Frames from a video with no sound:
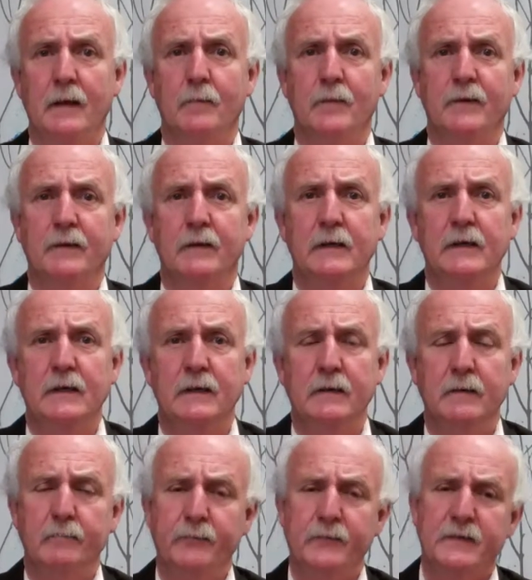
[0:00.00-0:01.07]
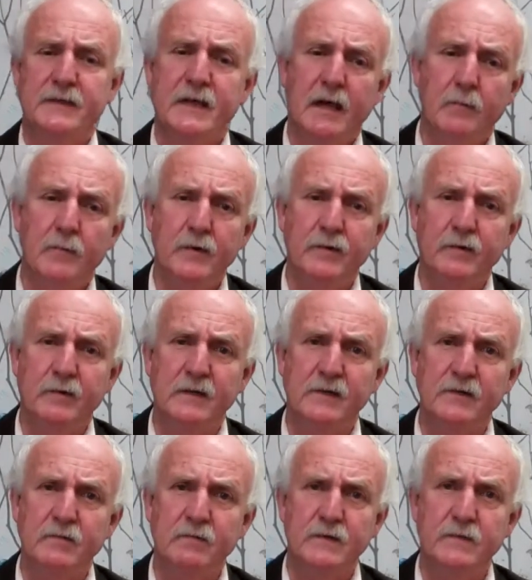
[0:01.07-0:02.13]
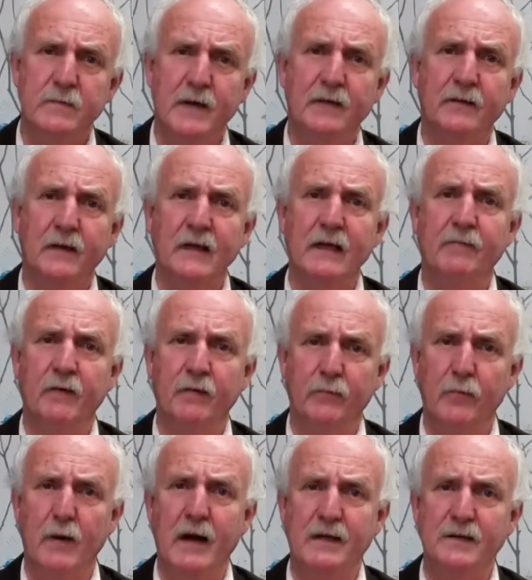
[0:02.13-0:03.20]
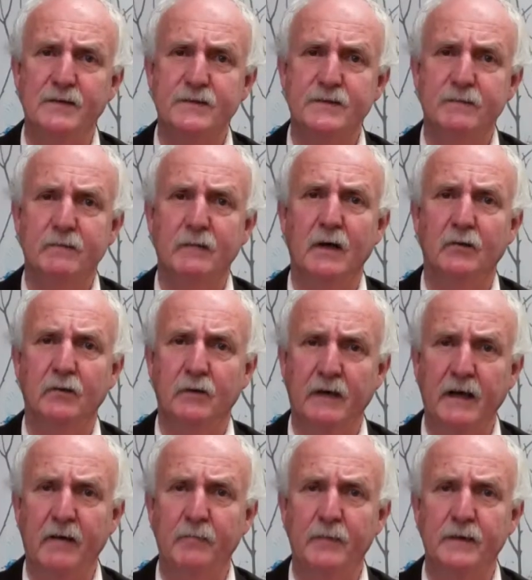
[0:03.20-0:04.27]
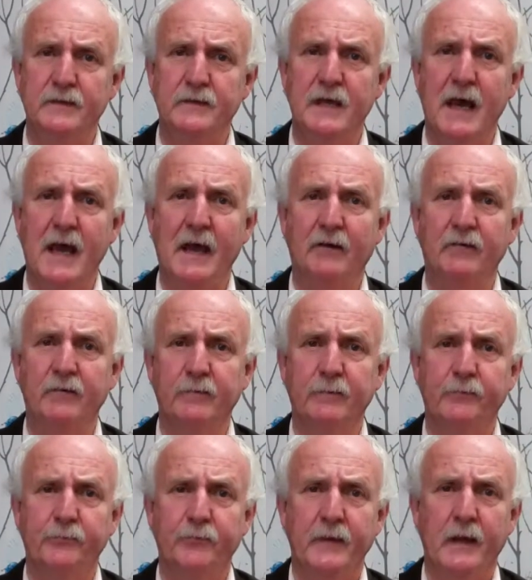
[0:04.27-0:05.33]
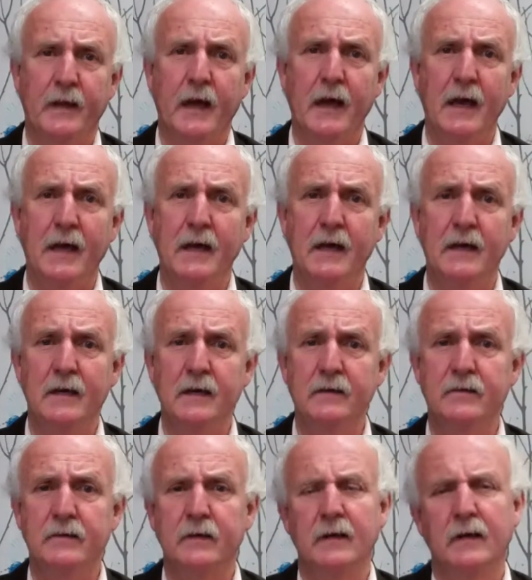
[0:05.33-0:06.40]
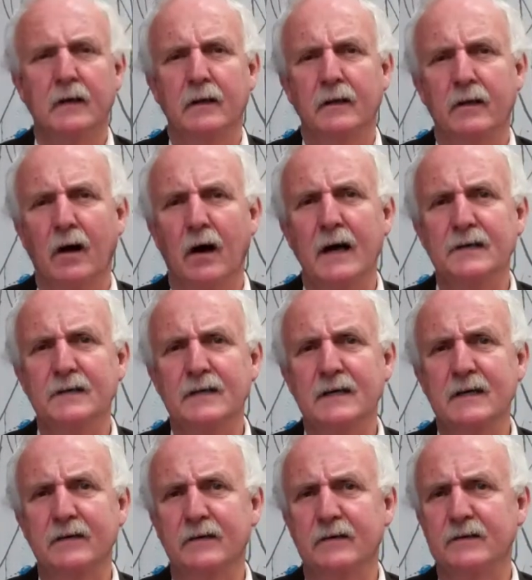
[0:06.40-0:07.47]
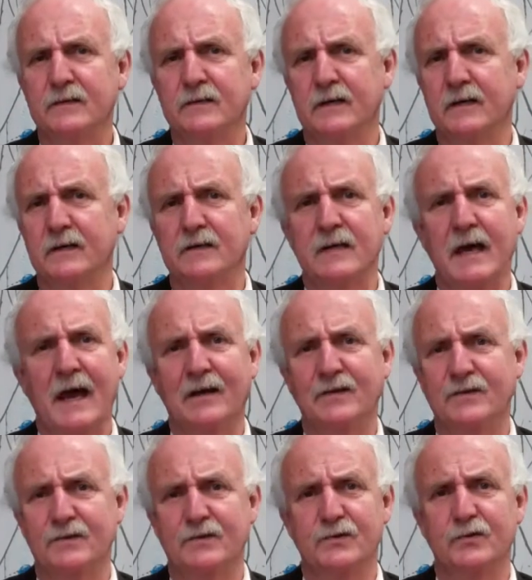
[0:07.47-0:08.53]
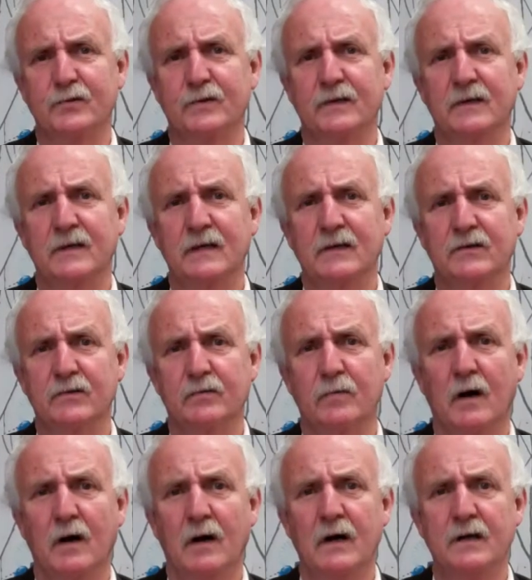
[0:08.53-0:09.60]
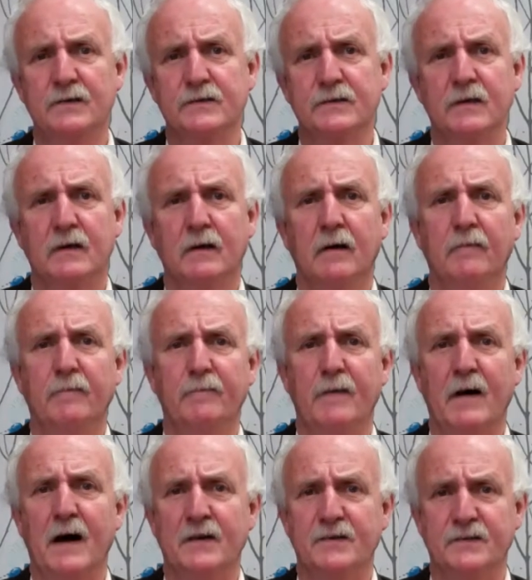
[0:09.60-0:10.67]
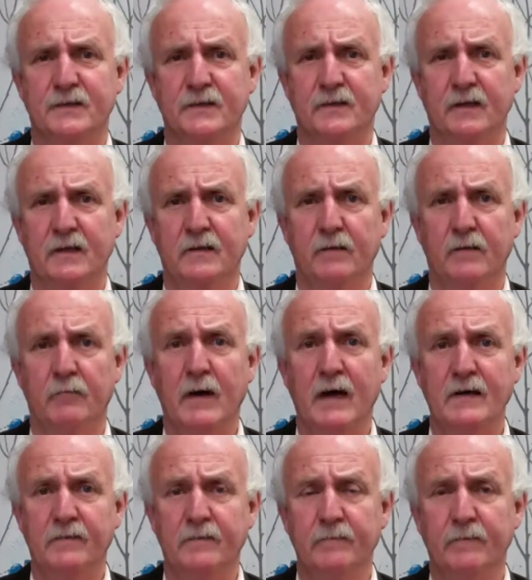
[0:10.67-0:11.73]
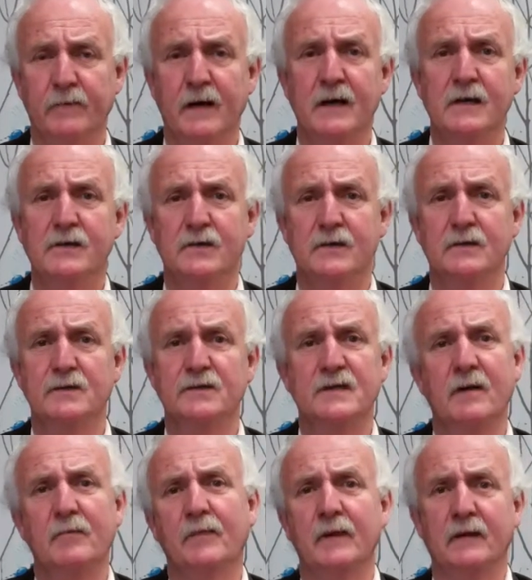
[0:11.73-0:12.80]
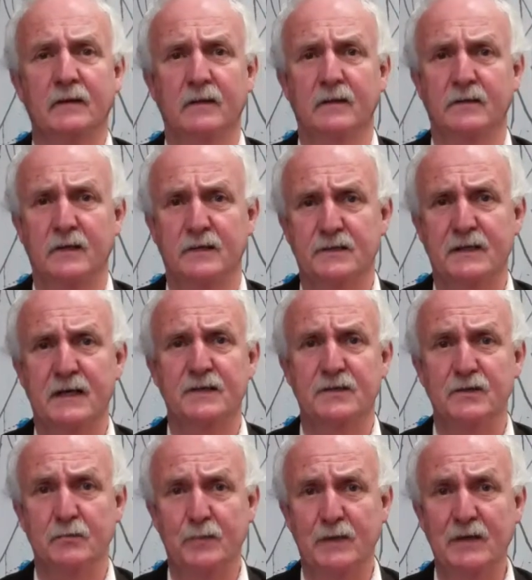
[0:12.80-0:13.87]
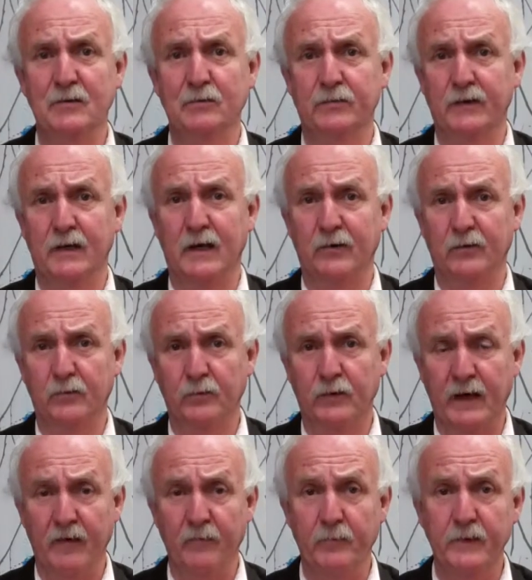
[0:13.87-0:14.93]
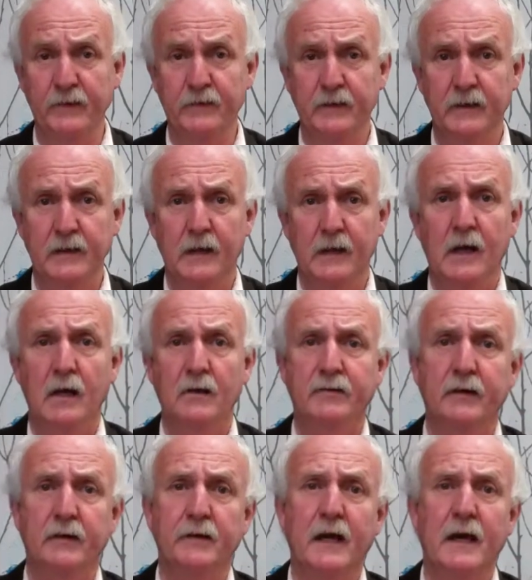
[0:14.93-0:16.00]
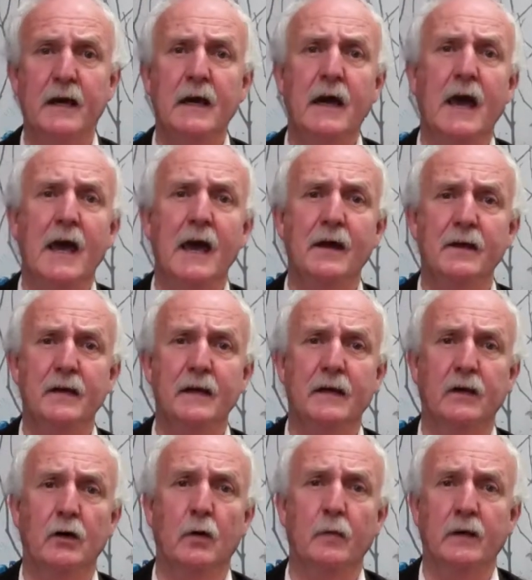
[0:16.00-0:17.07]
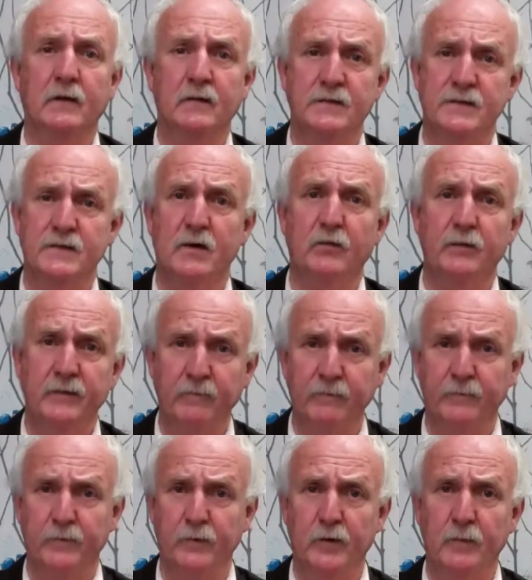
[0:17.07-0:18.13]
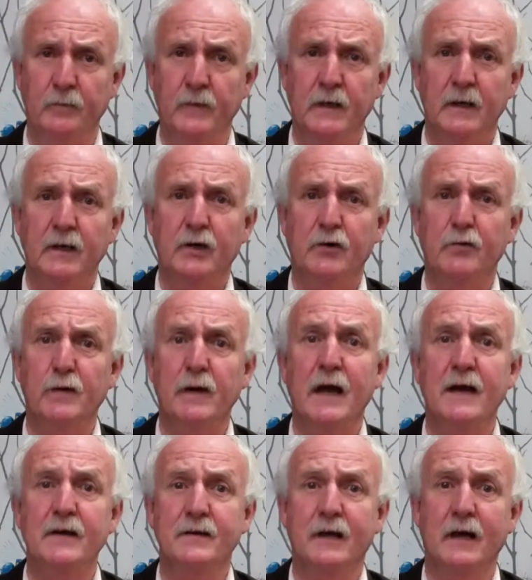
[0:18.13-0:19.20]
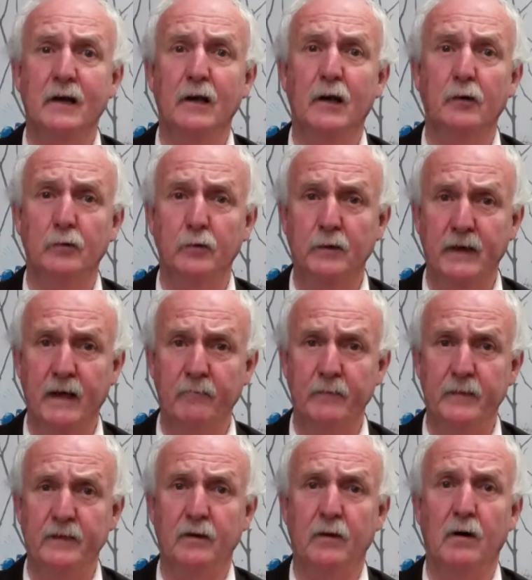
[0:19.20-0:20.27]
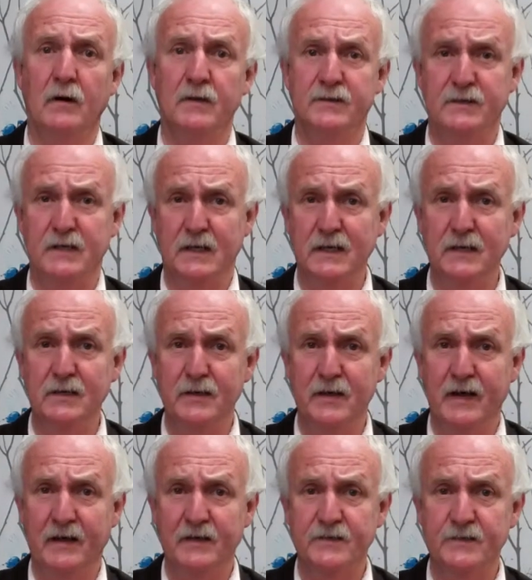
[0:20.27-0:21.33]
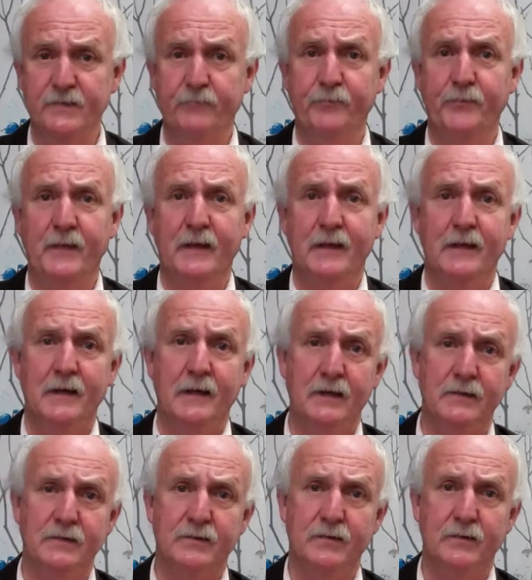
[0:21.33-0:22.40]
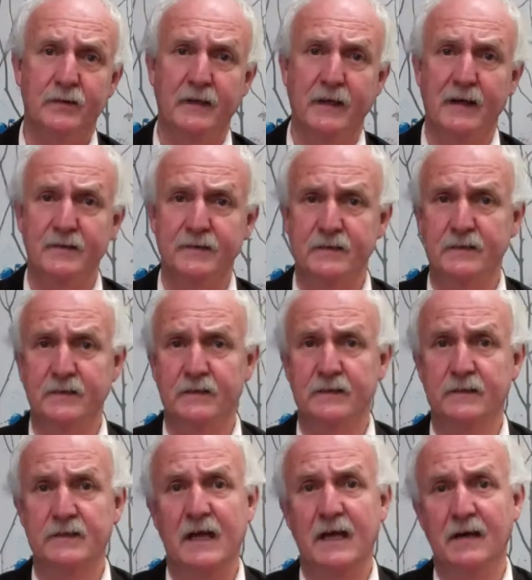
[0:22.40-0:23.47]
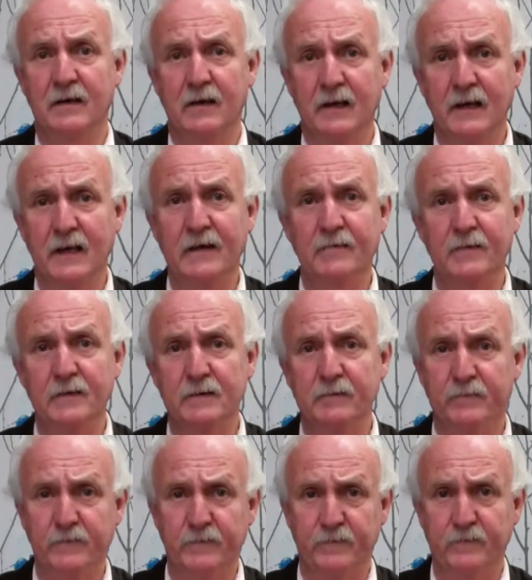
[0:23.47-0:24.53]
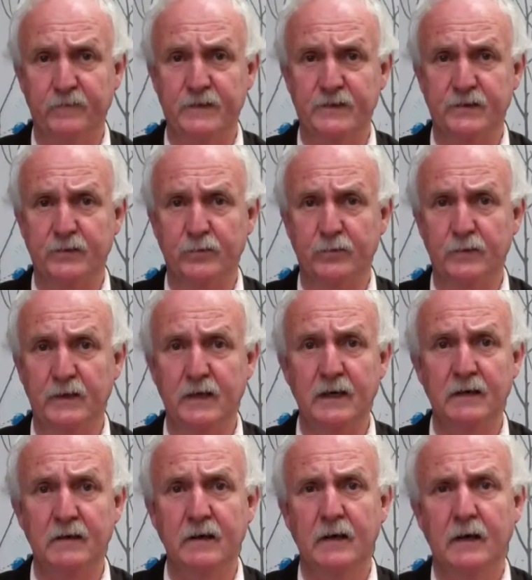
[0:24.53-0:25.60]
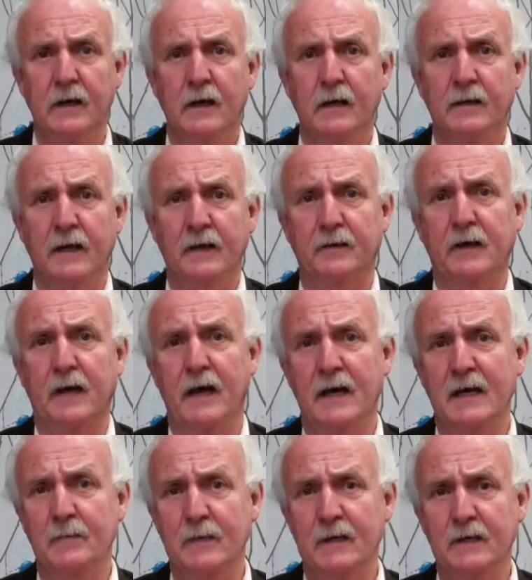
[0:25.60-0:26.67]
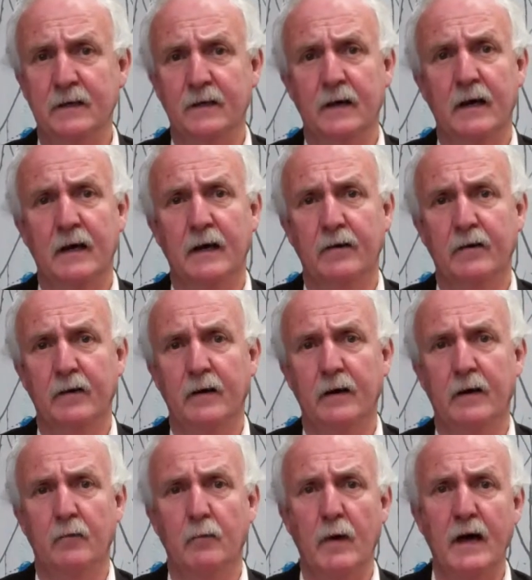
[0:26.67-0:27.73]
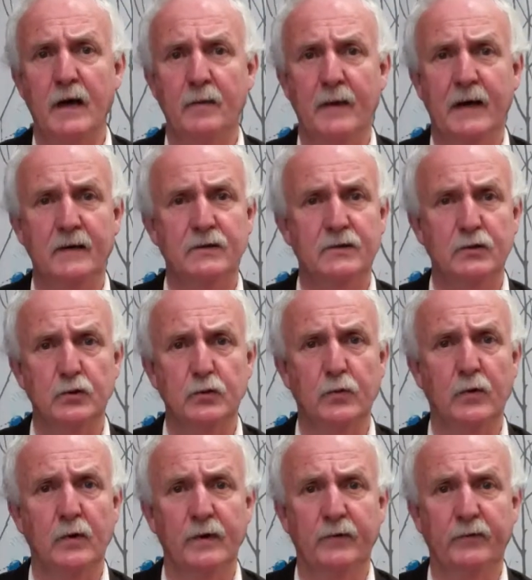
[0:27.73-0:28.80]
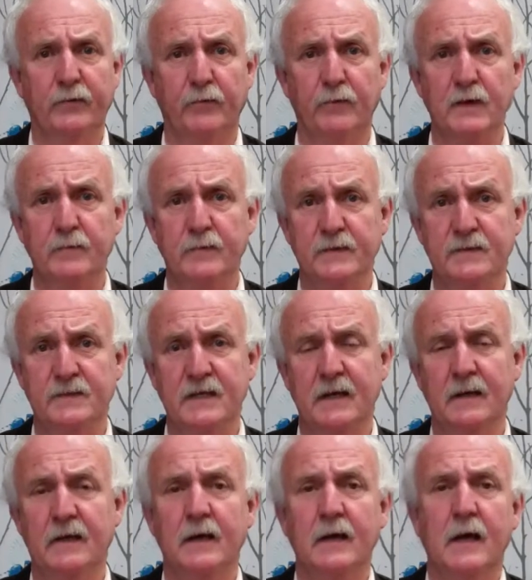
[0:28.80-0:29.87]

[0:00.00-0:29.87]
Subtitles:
But the Te Awamutu issue was about the level of rates, local government tax, and the idea that taxes shouldn't need to rise faster than the rate of inflation is something that just doesn't appeal to local government. So they had an economic consulting firm create a local government cost index. In 2010-11 fiscal year, that came in at around about 2.3%.